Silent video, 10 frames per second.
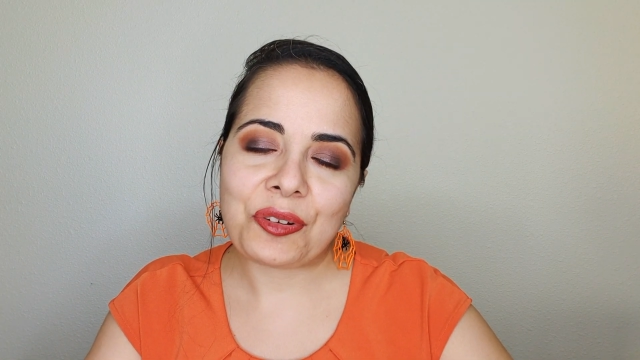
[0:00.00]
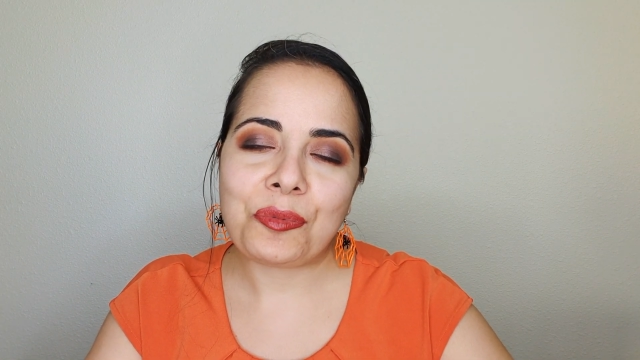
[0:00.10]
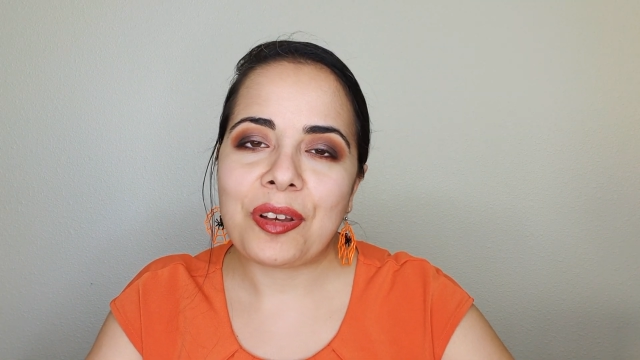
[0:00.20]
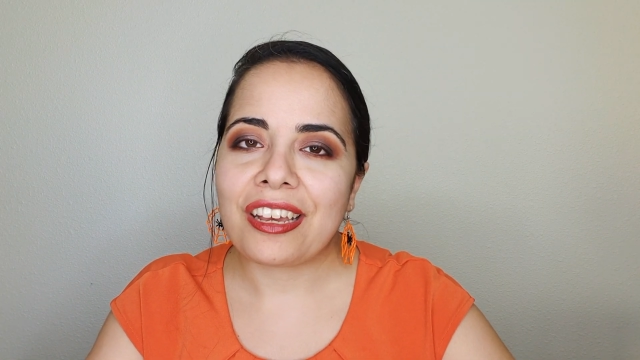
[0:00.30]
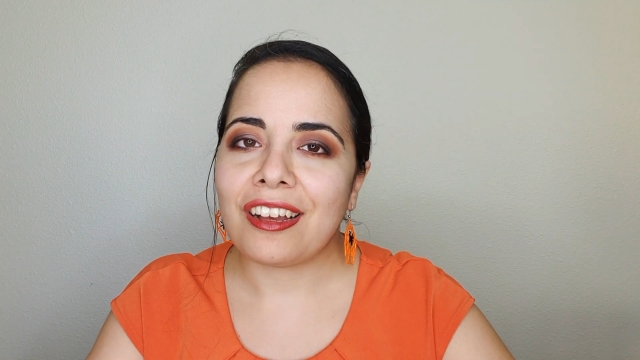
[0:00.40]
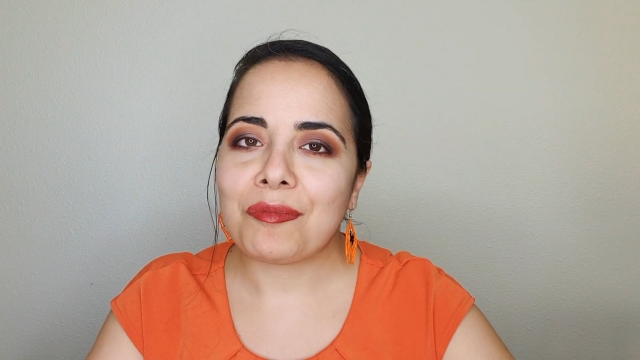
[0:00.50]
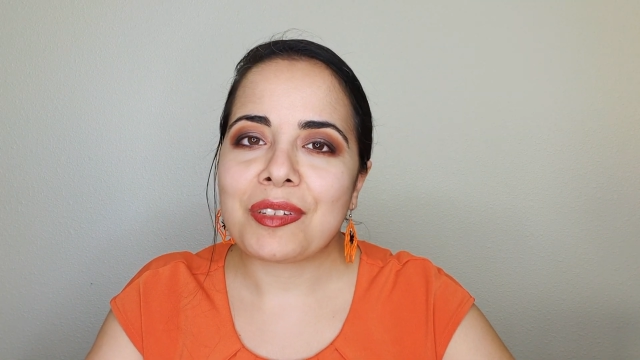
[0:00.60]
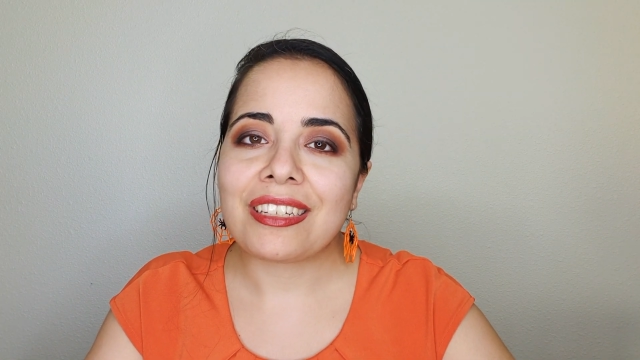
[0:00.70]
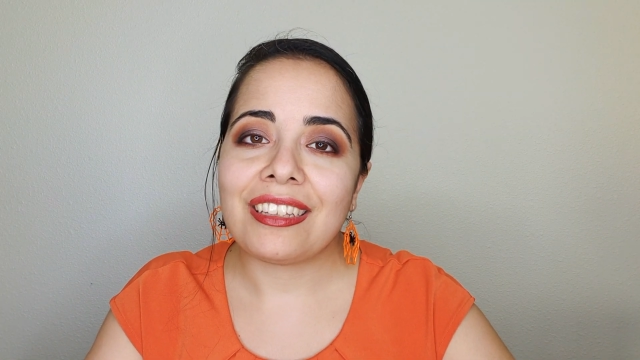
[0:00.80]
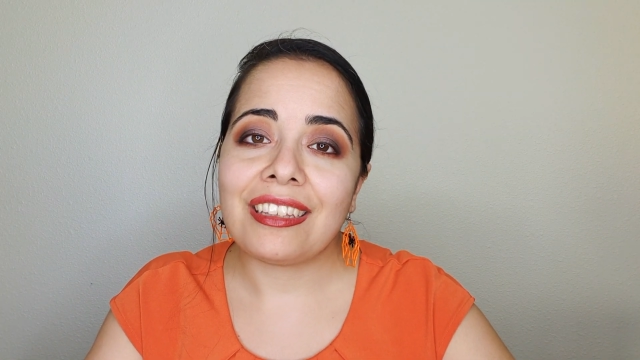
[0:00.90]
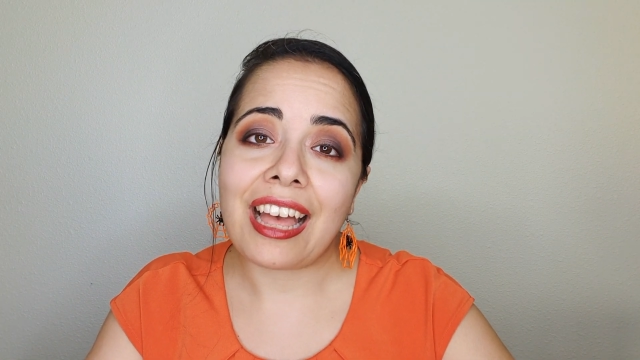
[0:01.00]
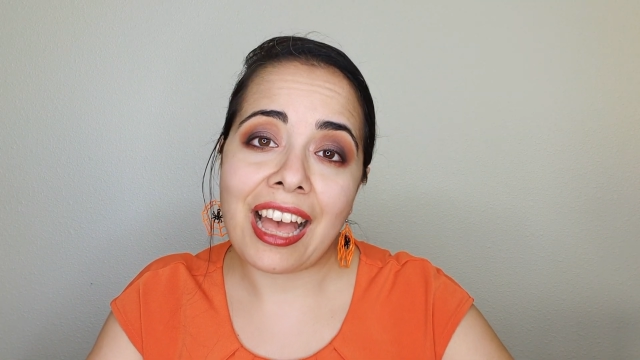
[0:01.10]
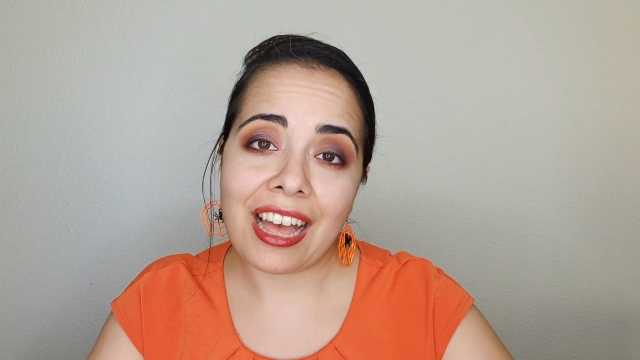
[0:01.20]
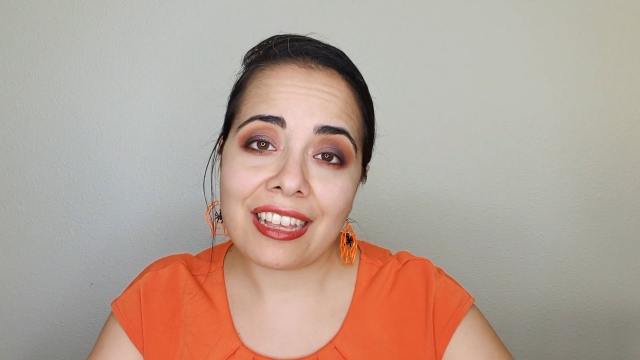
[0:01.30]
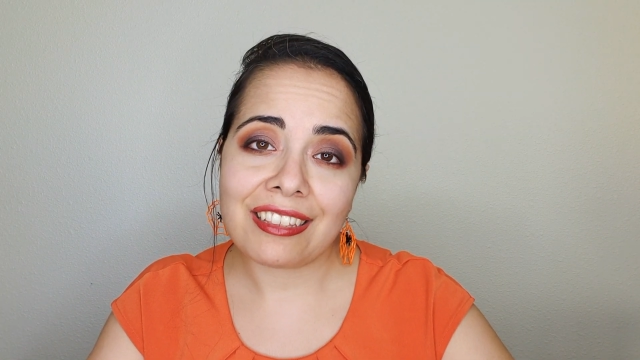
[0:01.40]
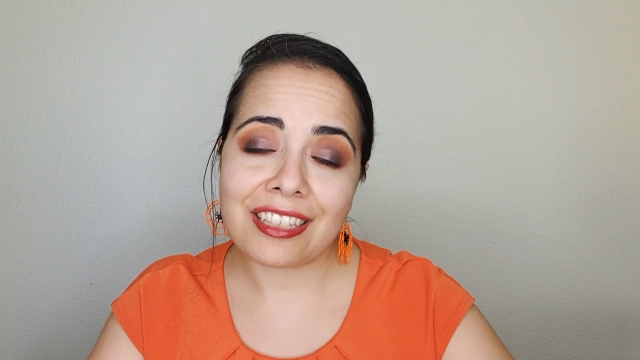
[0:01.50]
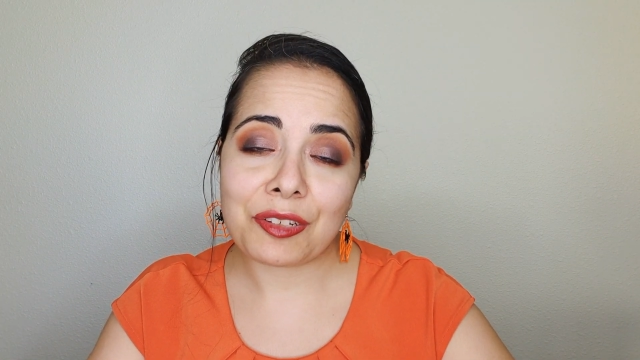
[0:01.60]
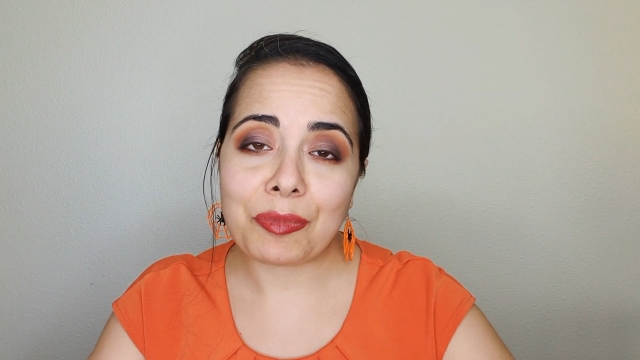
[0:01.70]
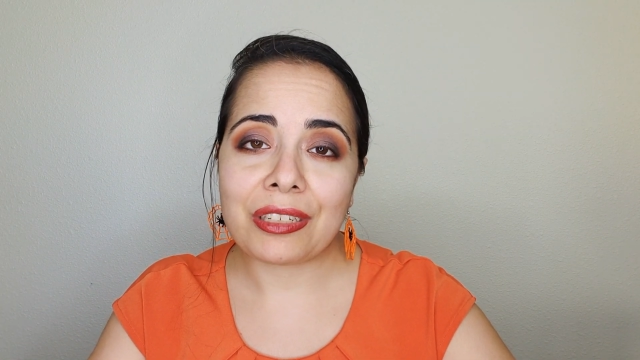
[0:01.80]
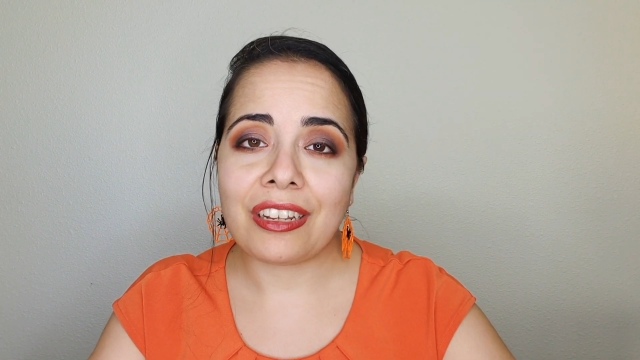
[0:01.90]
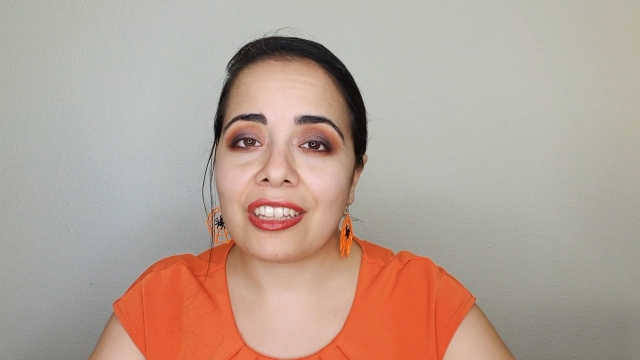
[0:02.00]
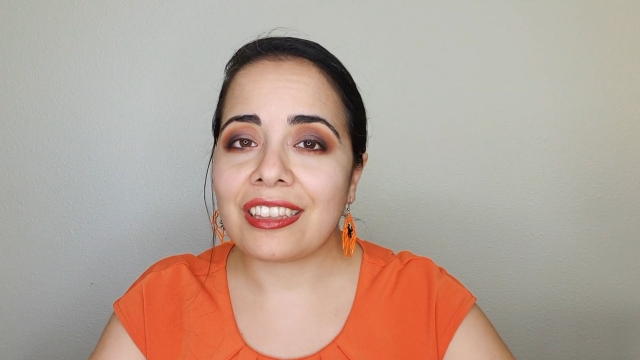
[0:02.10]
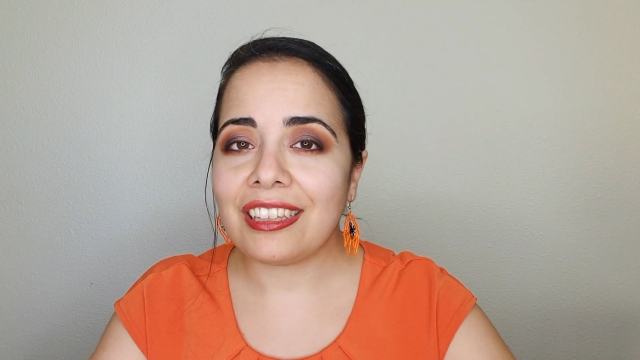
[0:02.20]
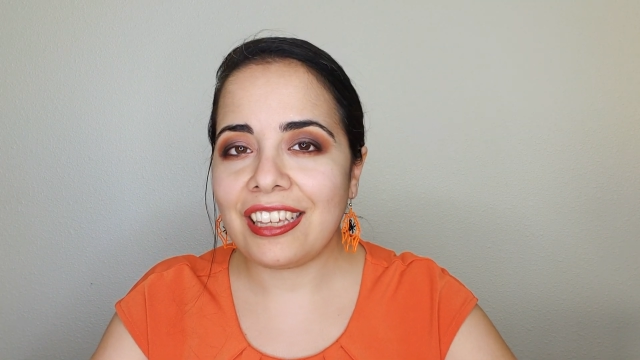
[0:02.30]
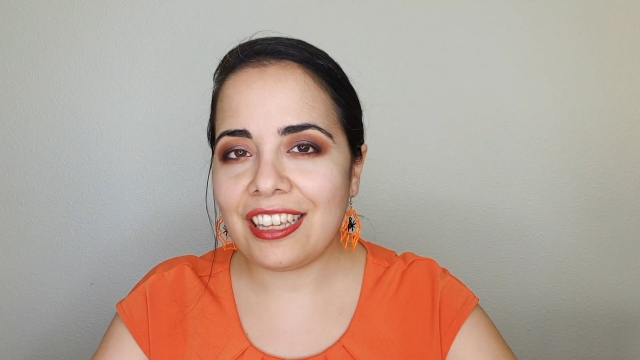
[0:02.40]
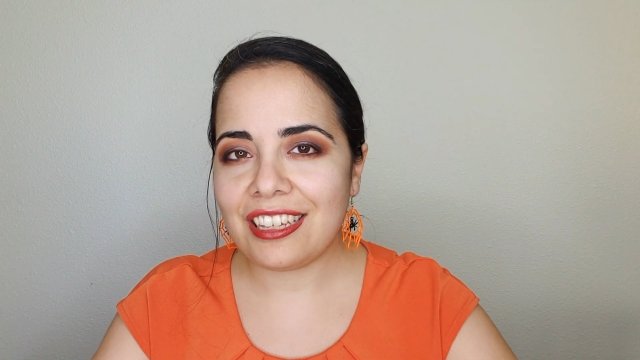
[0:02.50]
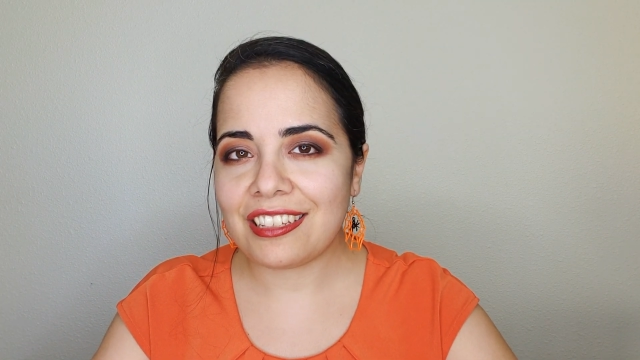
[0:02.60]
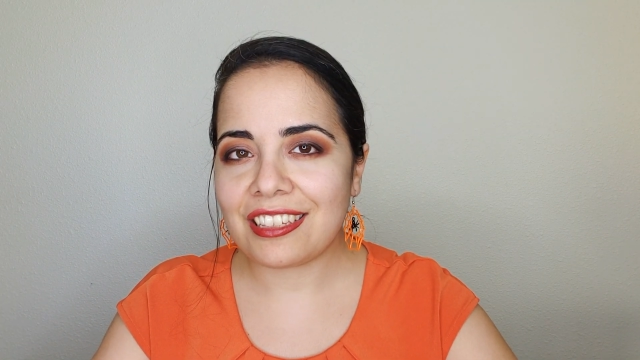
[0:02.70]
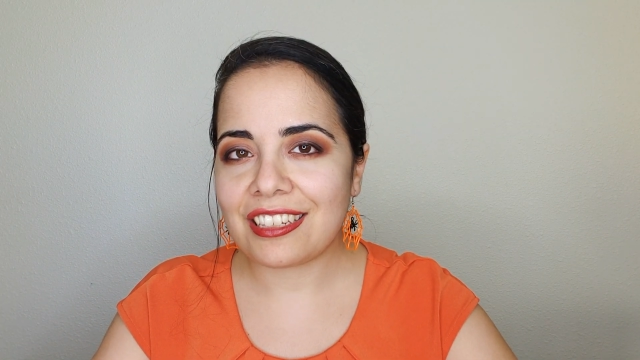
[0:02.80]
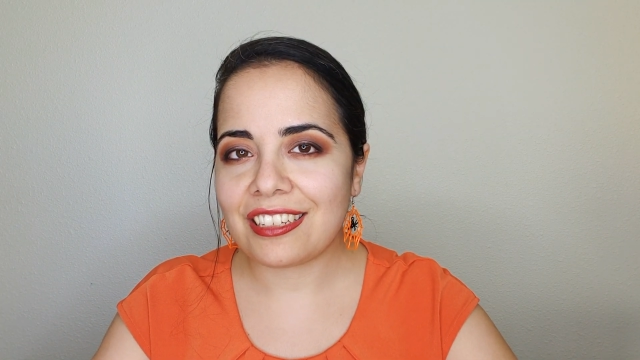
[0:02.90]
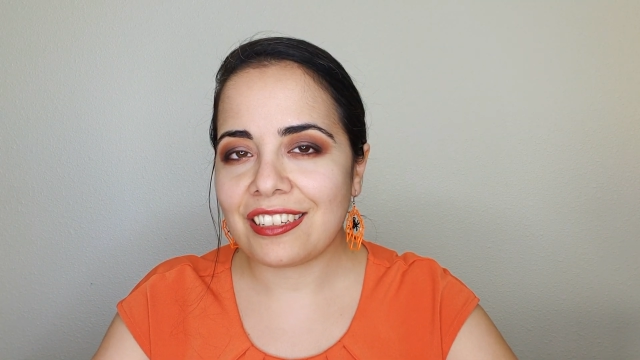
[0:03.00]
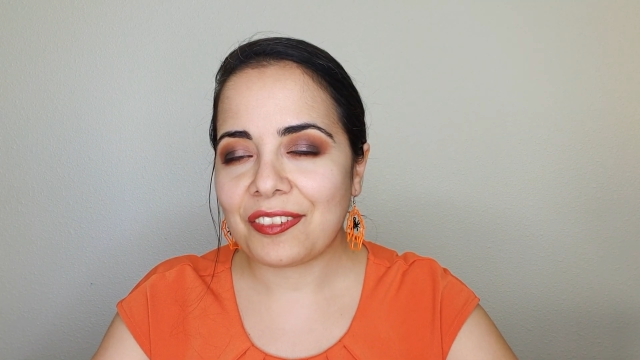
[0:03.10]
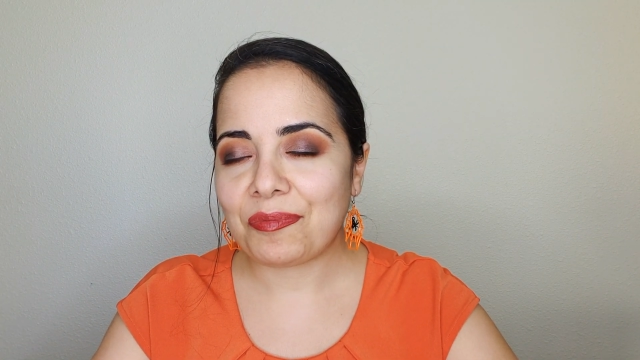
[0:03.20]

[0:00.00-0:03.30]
we come to last but not least,